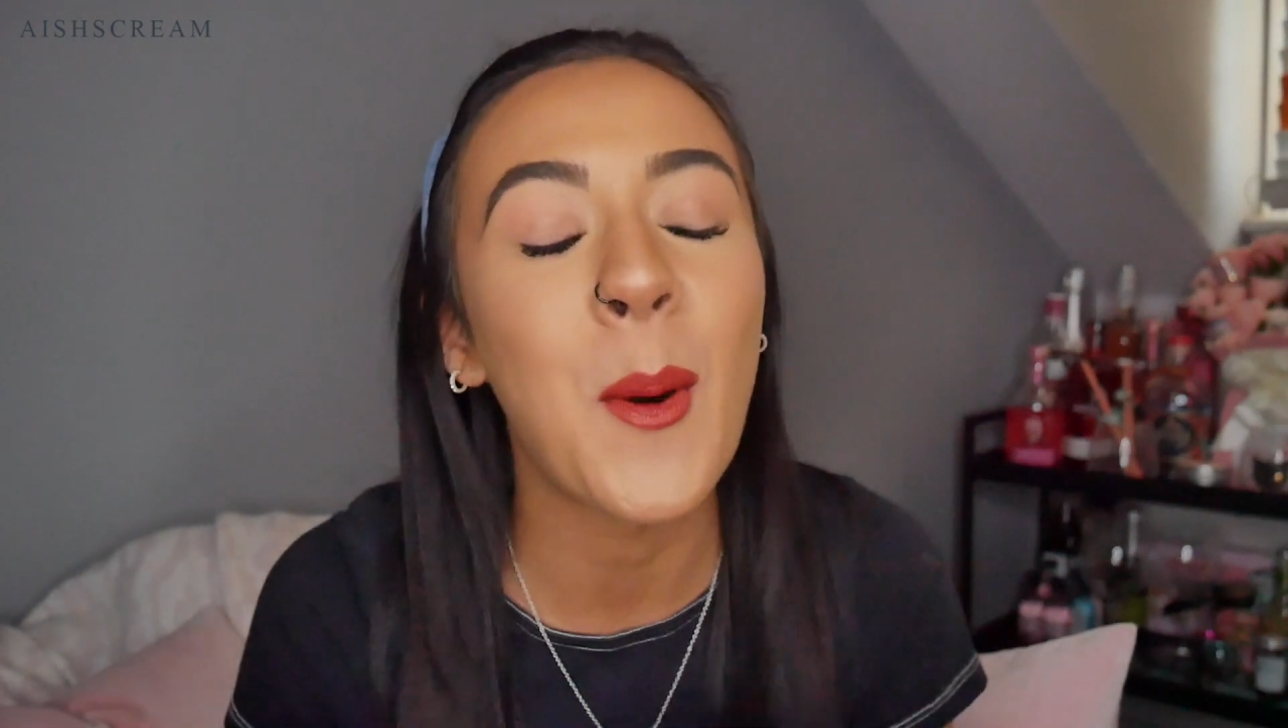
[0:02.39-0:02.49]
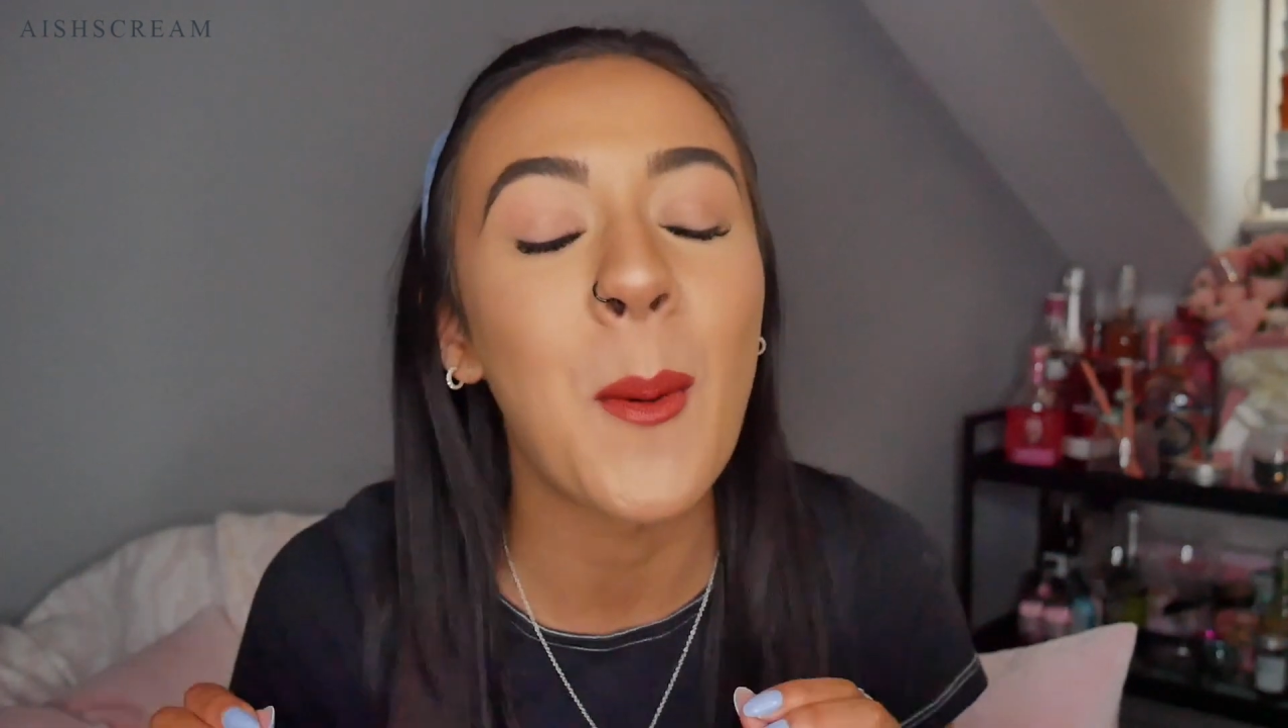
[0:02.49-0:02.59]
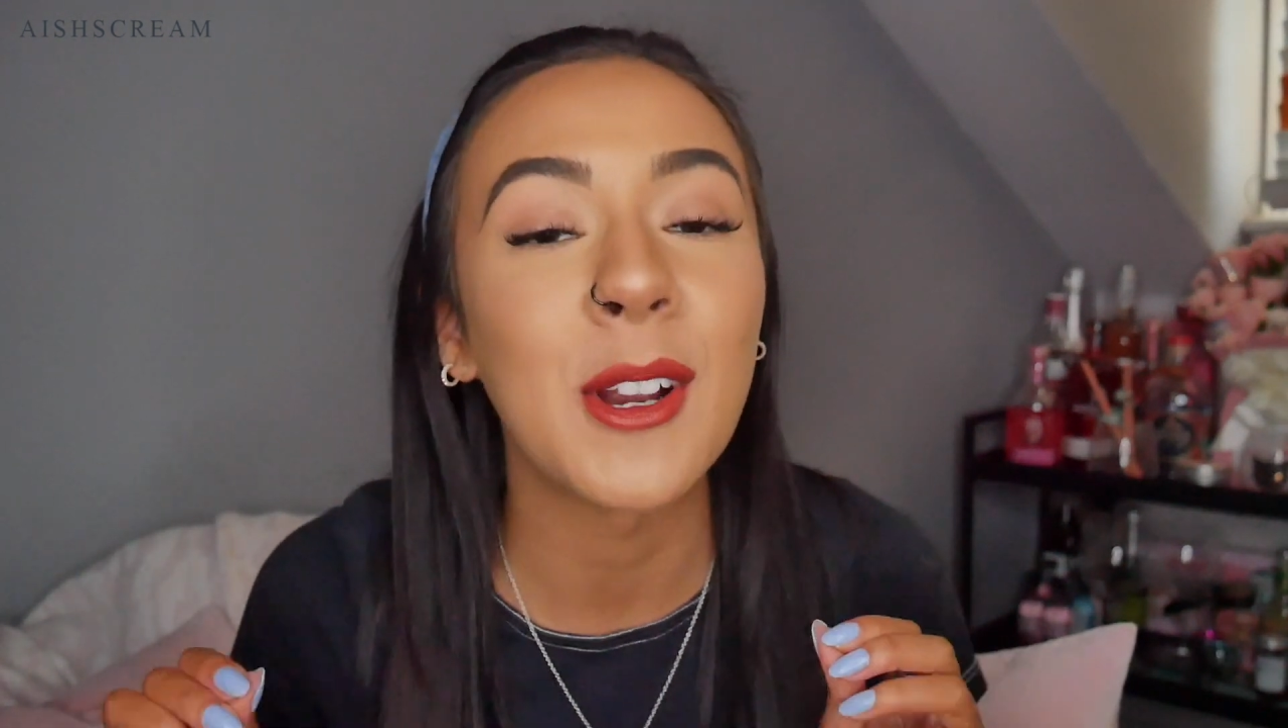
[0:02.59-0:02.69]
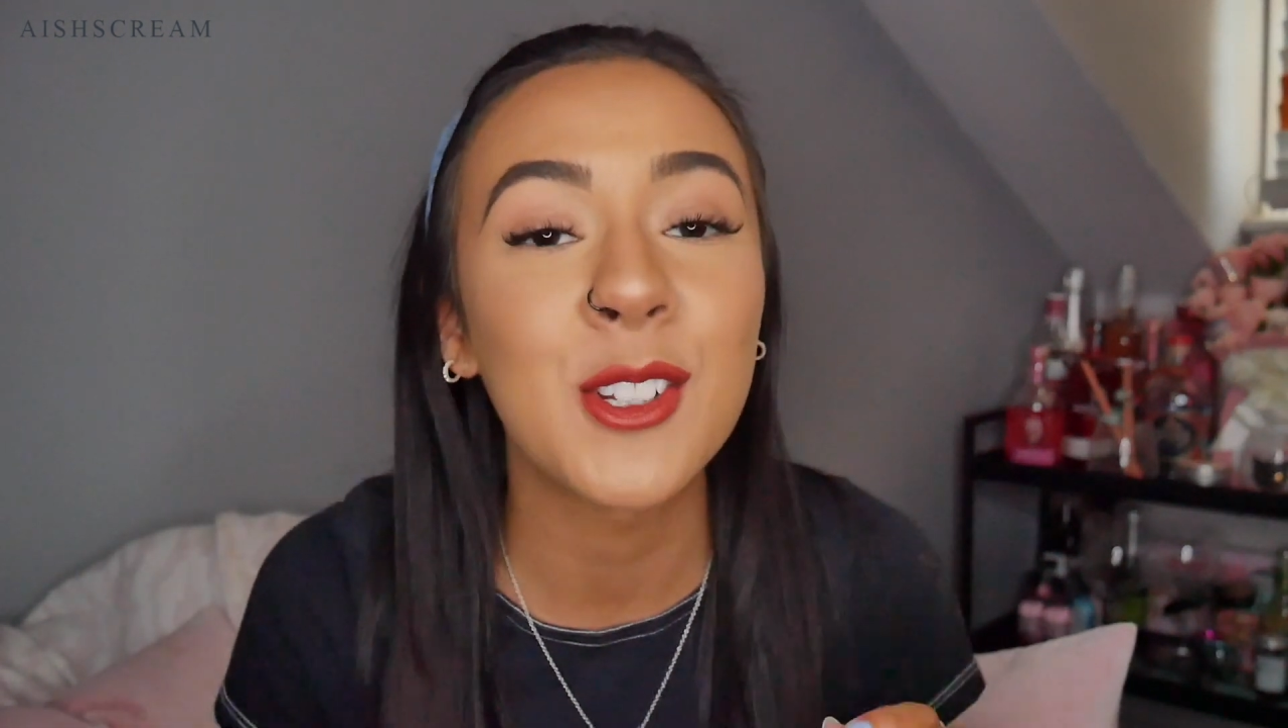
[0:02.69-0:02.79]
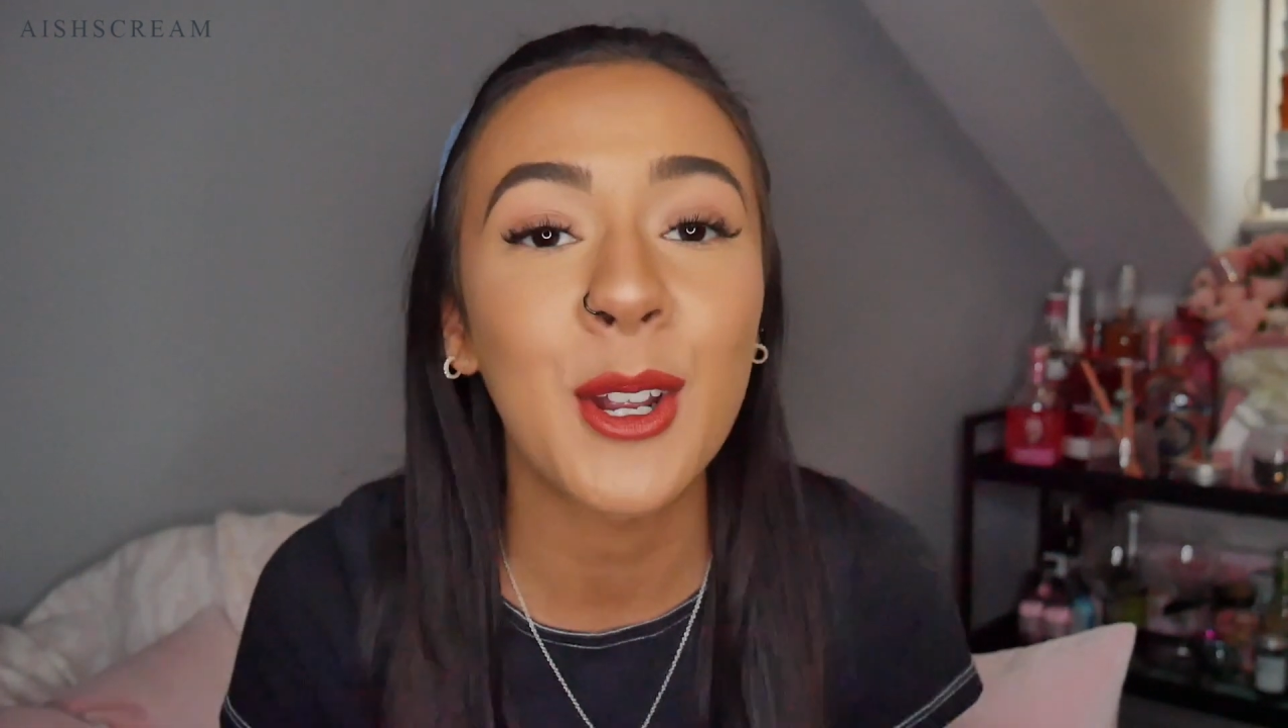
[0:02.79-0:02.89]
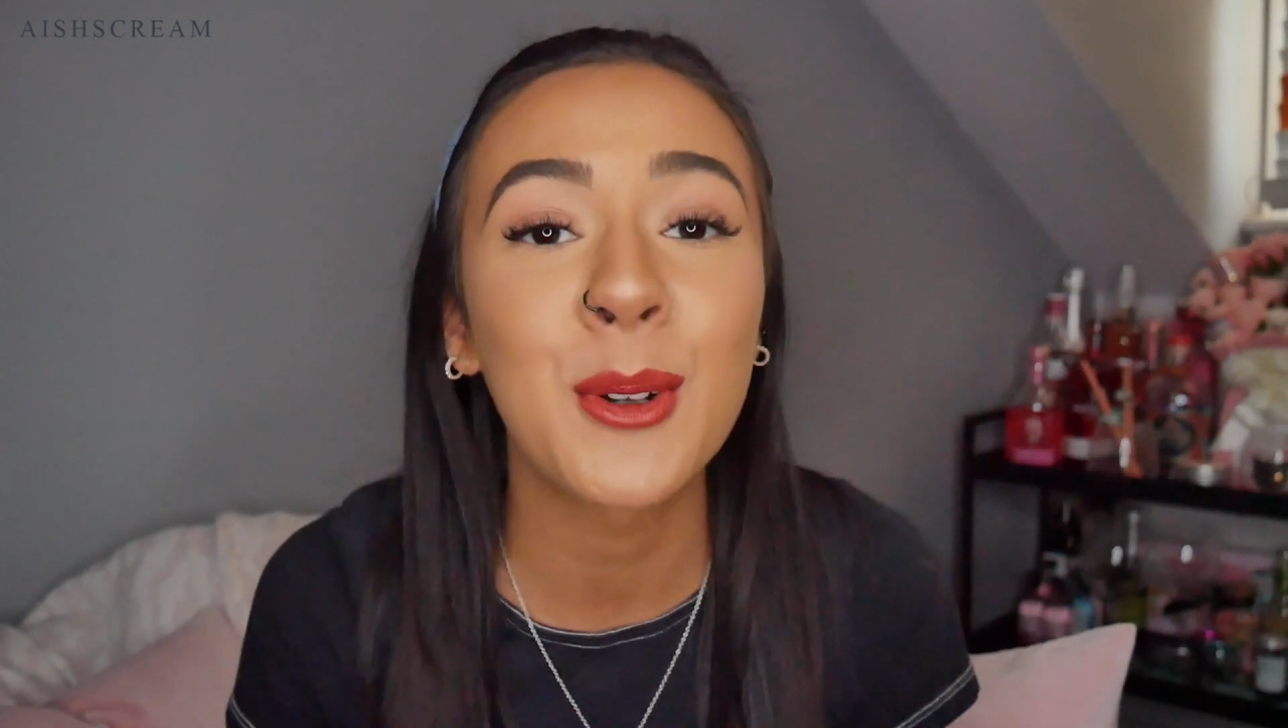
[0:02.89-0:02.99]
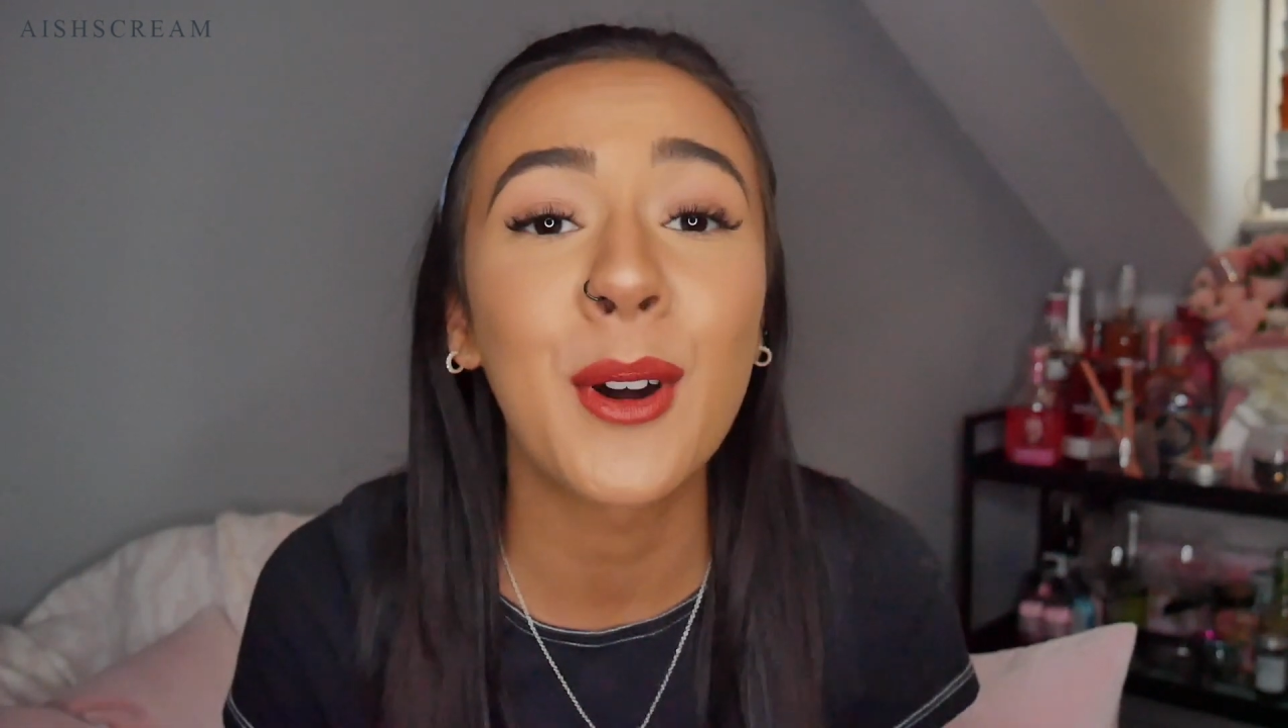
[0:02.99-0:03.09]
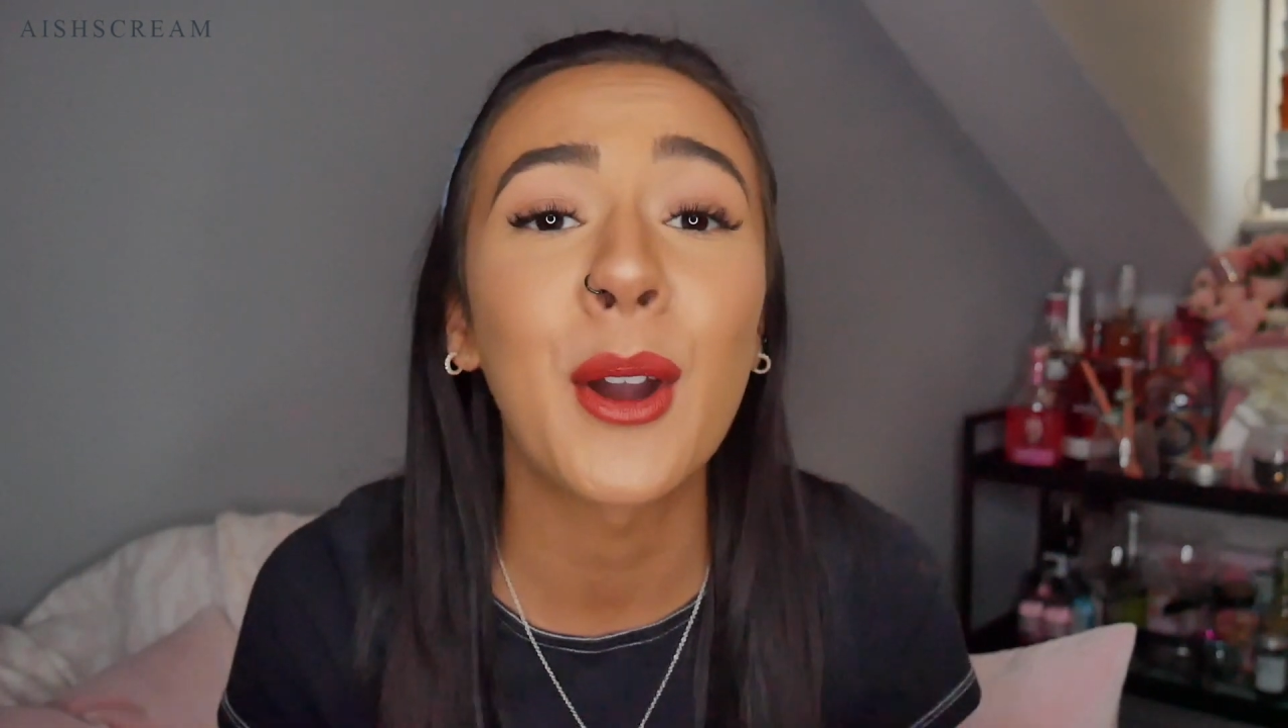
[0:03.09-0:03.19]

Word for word: on my channel.